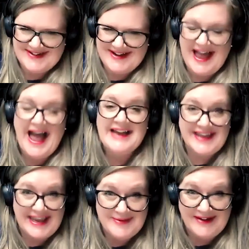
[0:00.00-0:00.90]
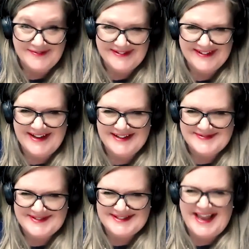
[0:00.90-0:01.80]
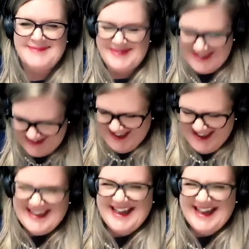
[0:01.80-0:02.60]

uh, and, uh, and, and keep, keep, your customers, customers happy, happy